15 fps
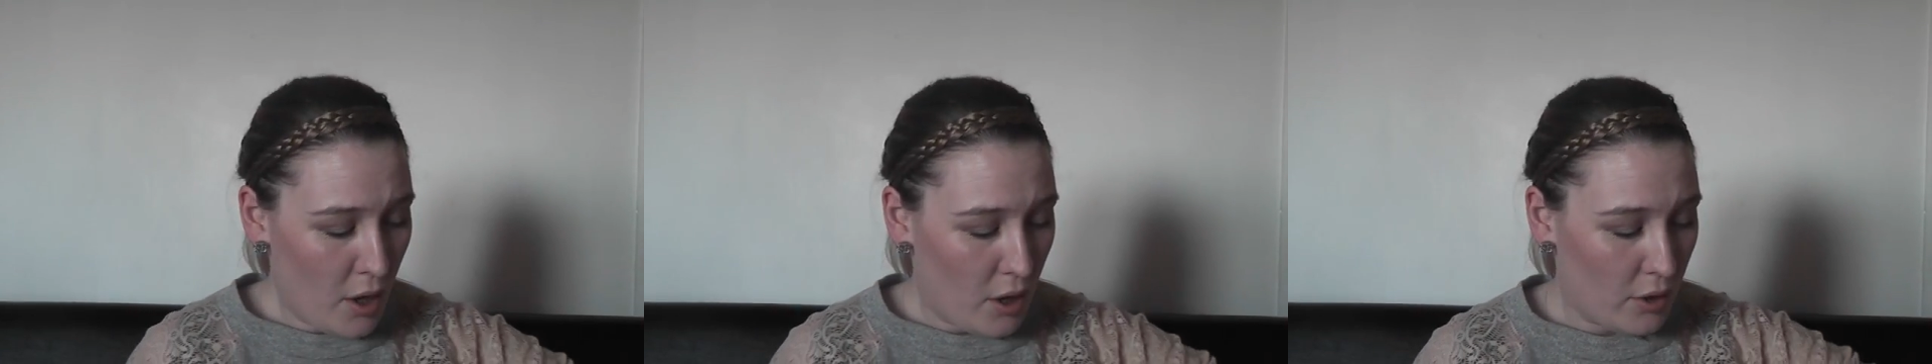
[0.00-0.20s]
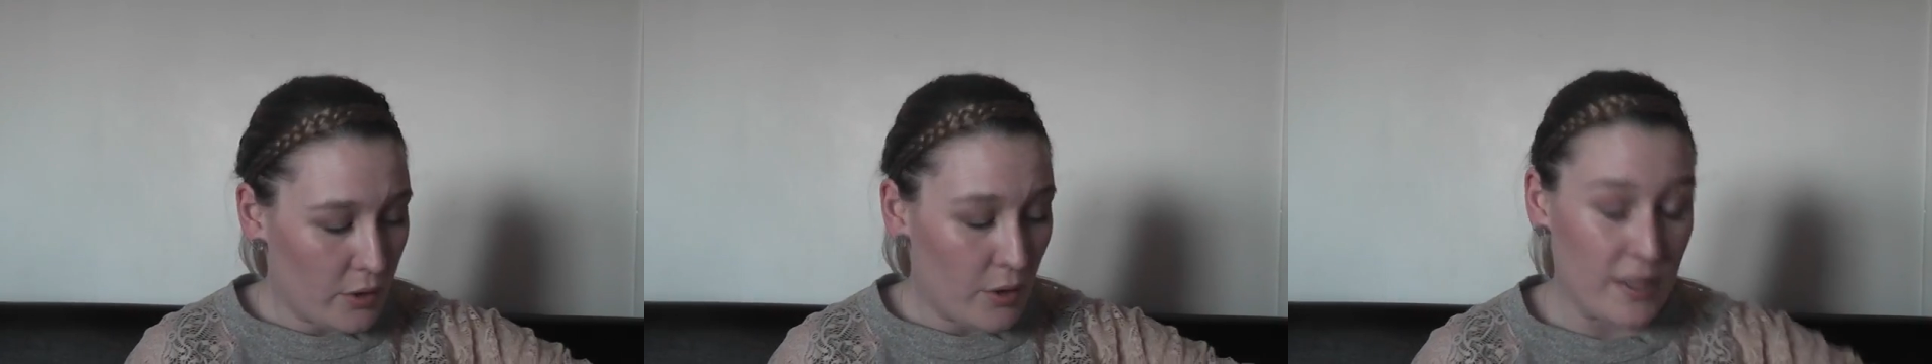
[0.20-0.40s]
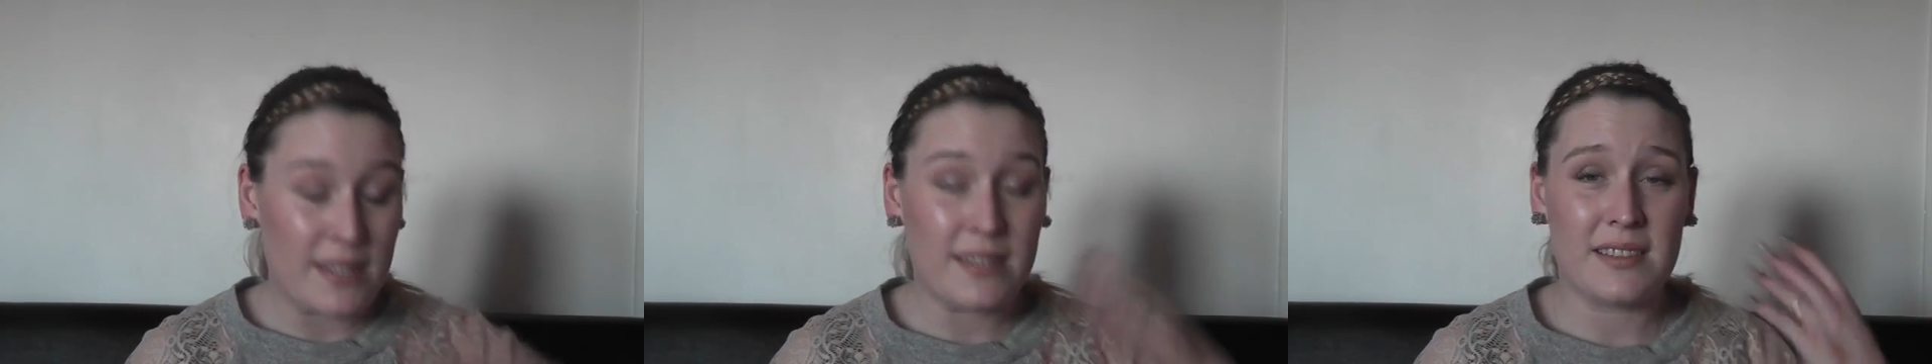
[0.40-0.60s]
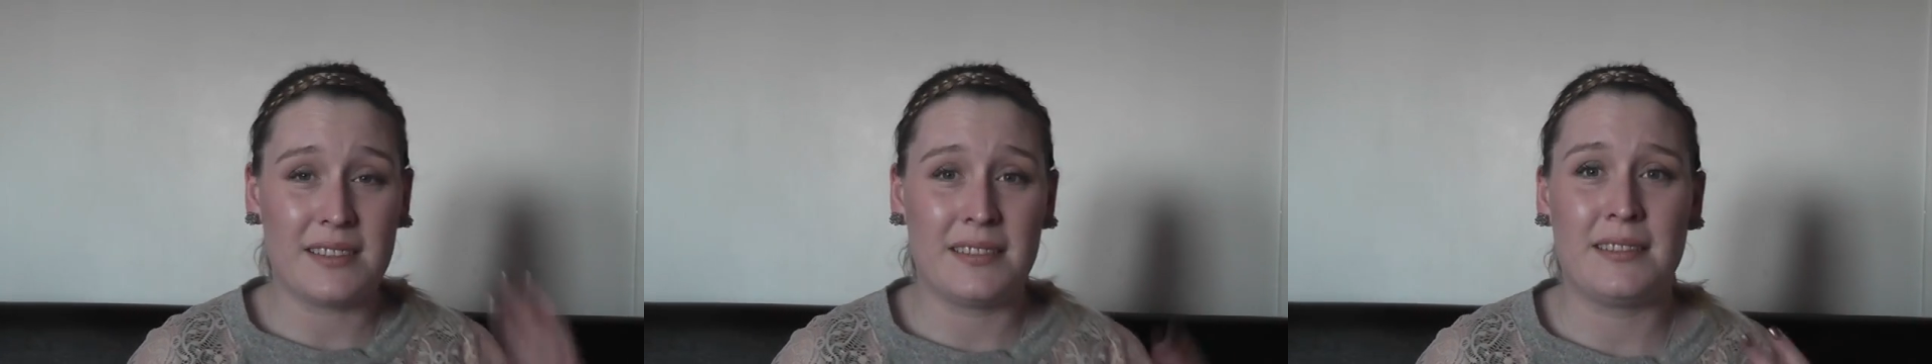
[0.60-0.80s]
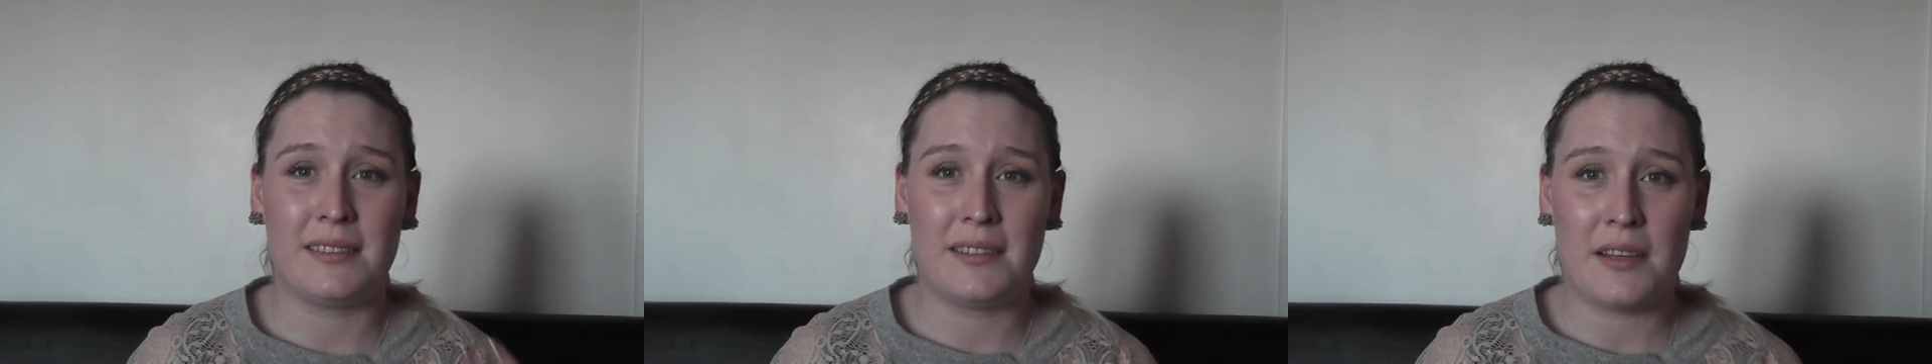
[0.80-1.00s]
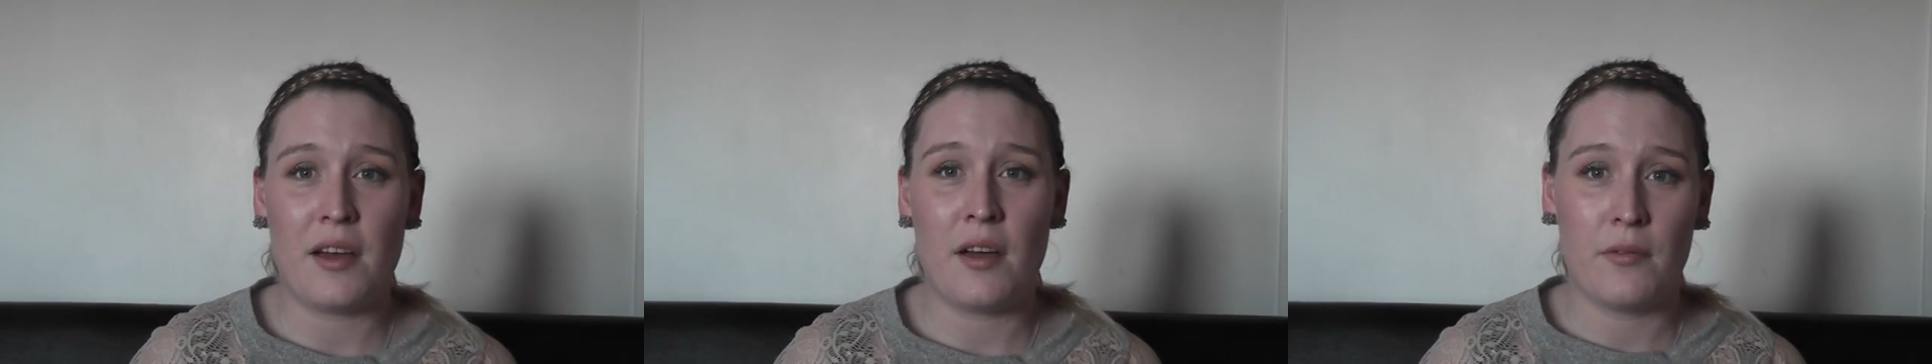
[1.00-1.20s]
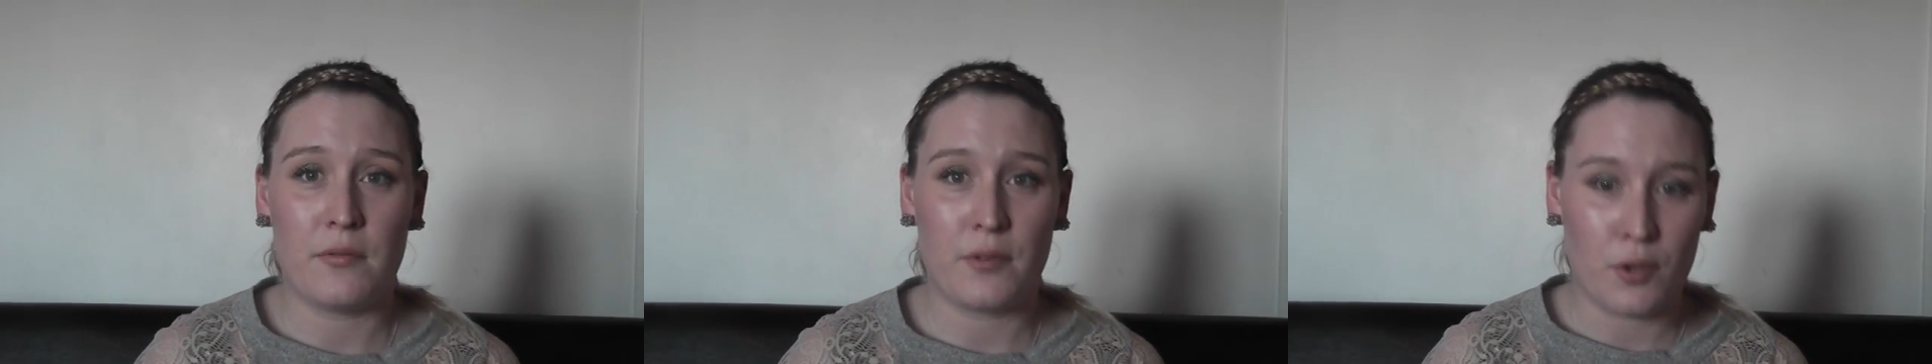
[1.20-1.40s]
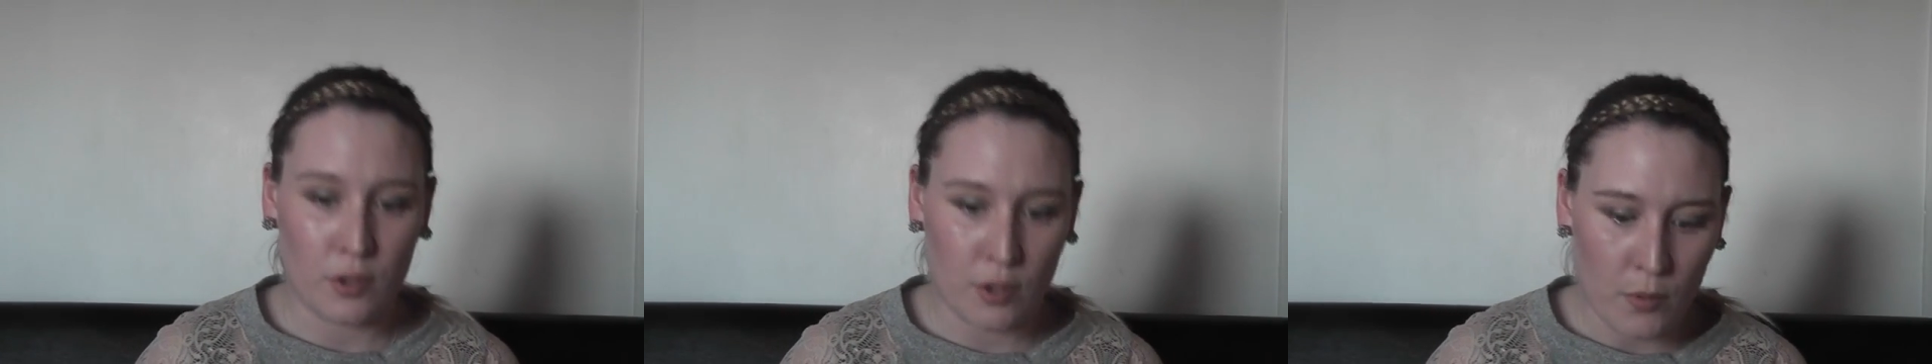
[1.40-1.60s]
although it's still
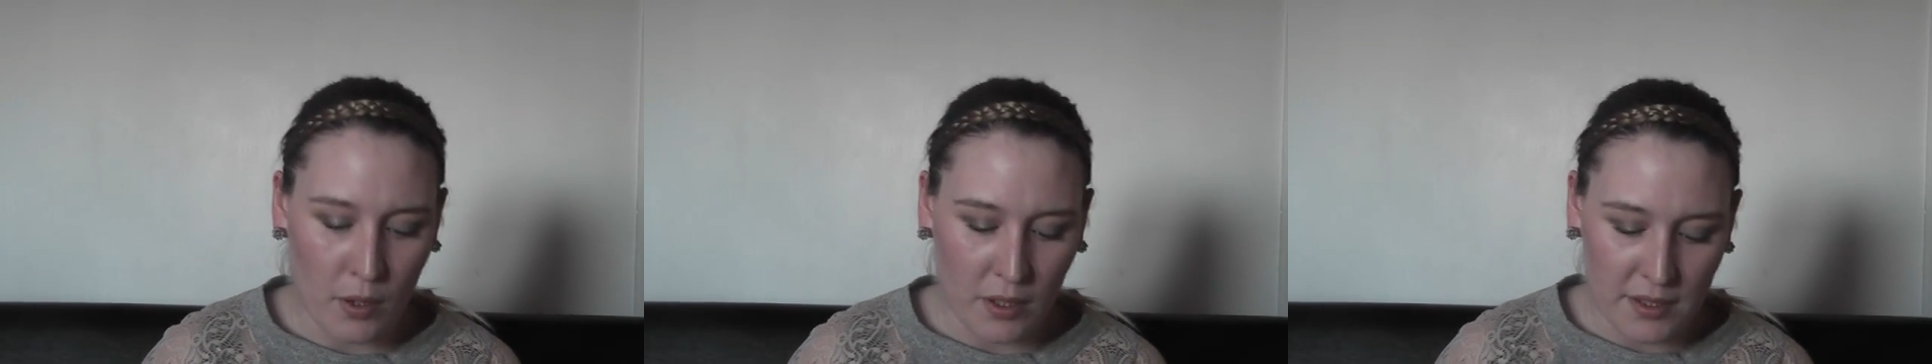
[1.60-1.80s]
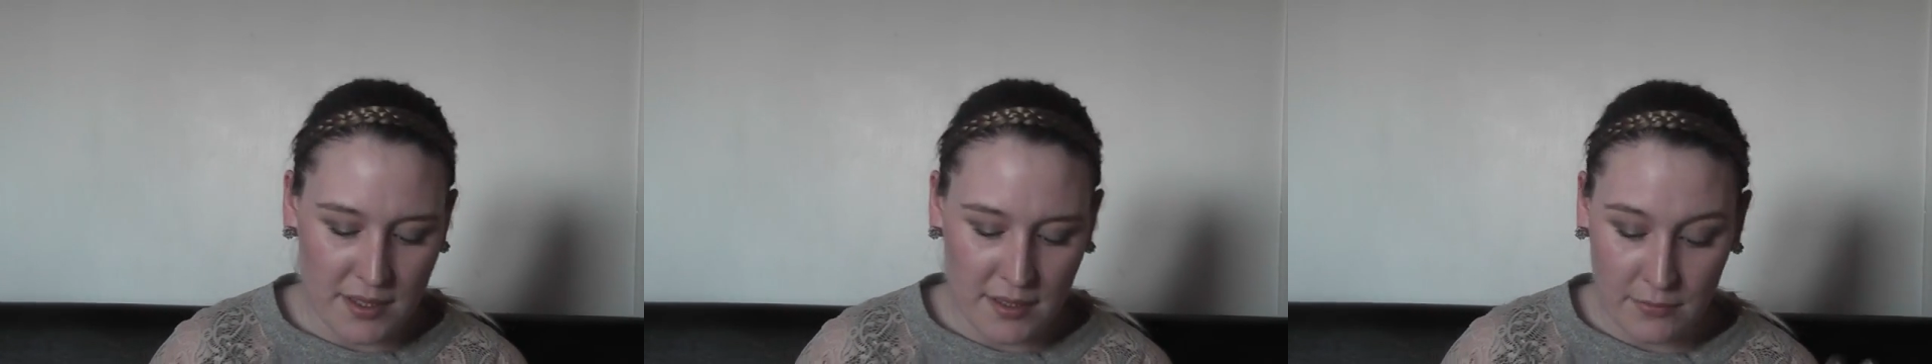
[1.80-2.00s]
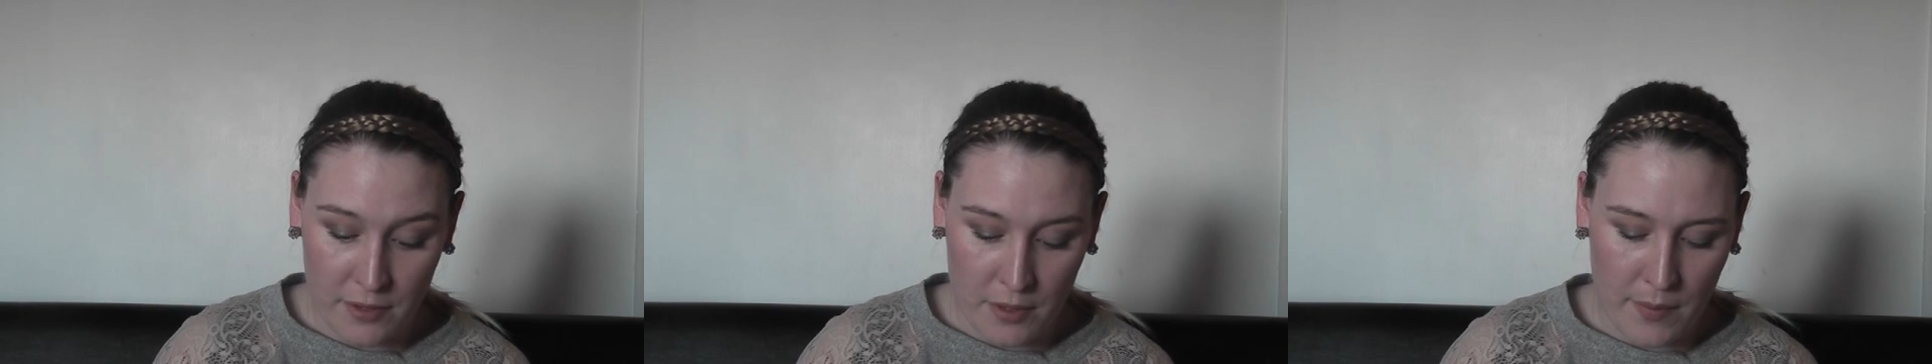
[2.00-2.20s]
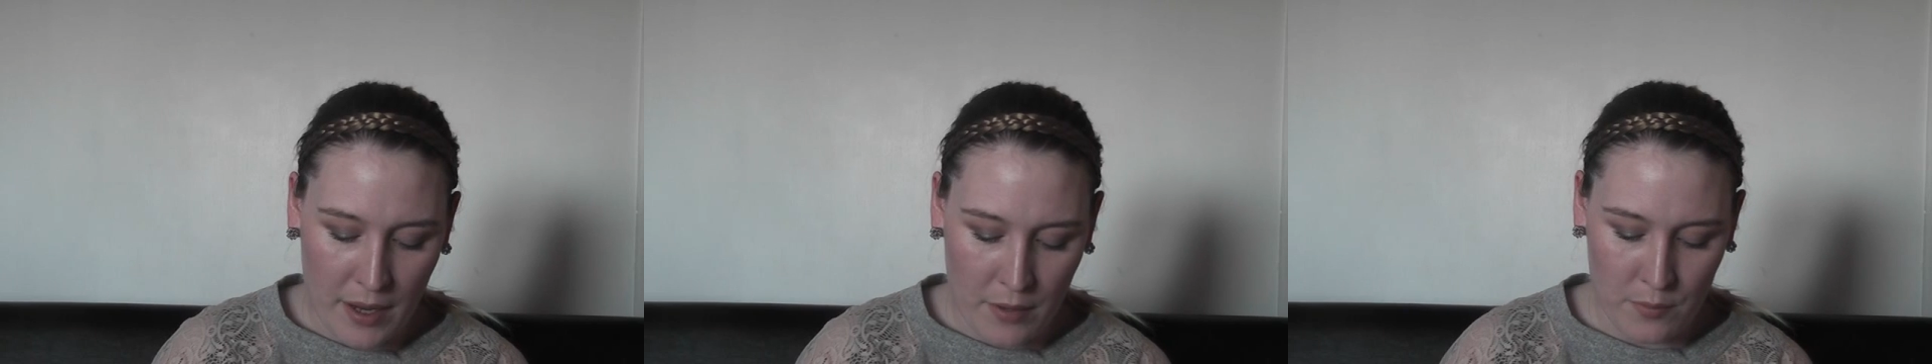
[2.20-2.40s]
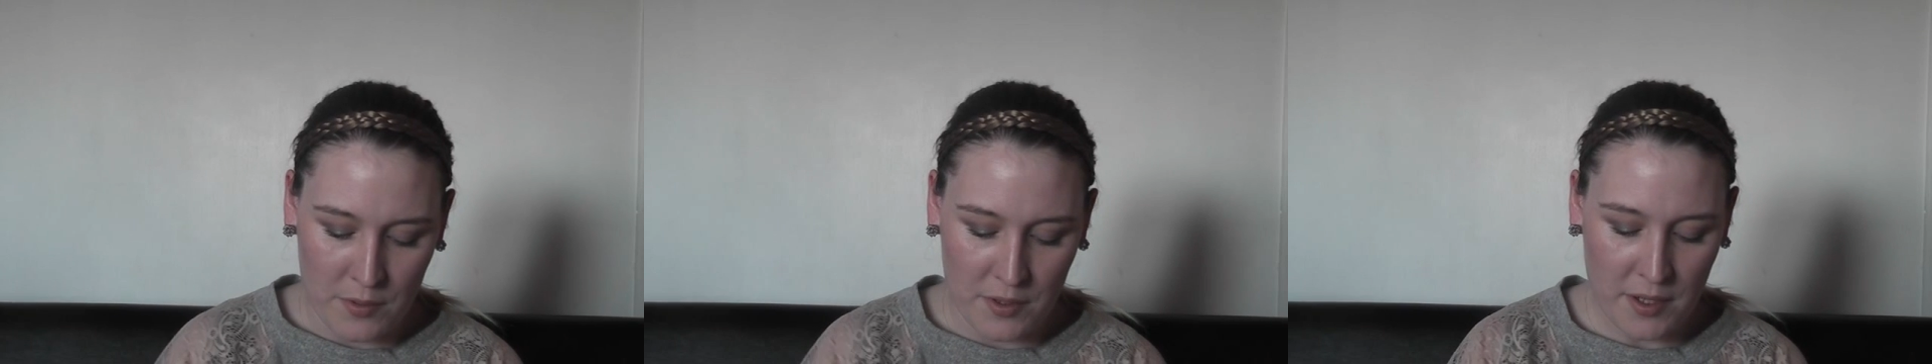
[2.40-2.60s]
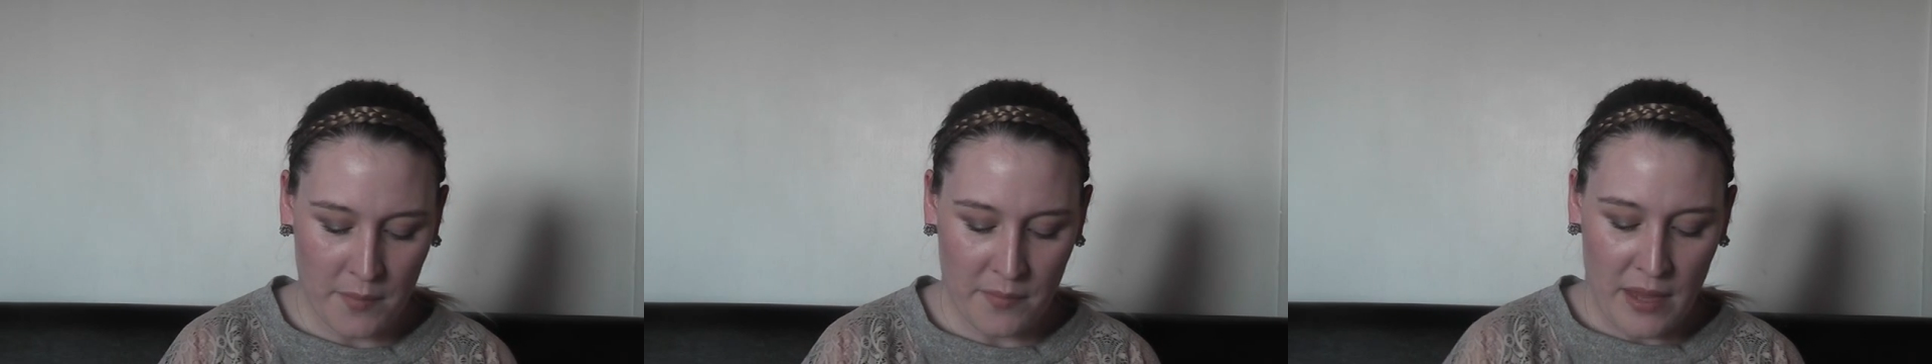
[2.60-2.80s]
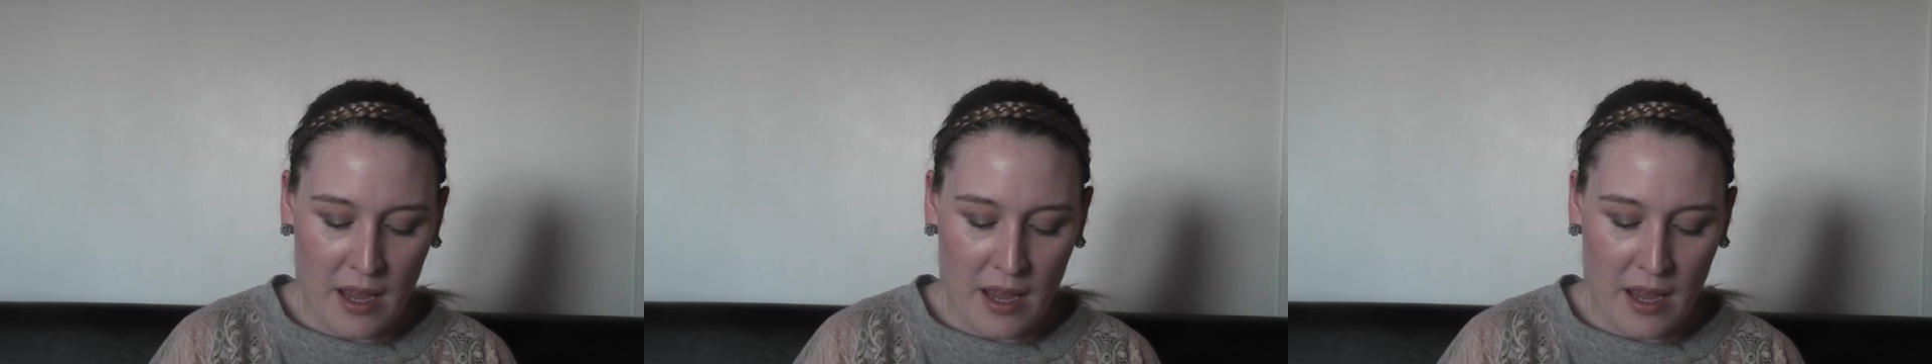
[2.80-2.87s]
of good quality for a pound.